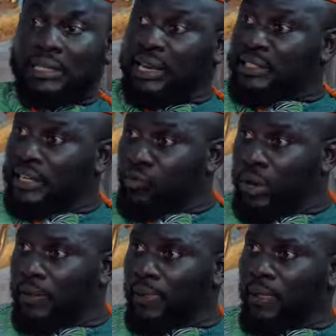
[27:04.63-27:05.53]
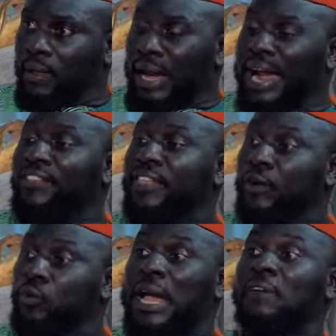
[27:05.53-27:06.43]
Yes, Igwe. I
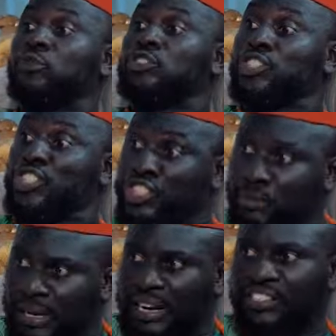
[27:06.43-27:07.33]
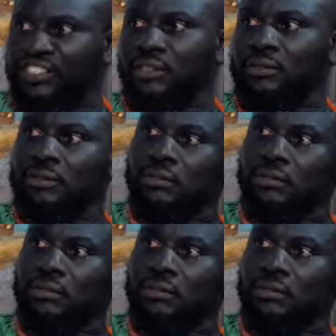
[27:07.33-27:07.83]
think we have to teach him a lesson.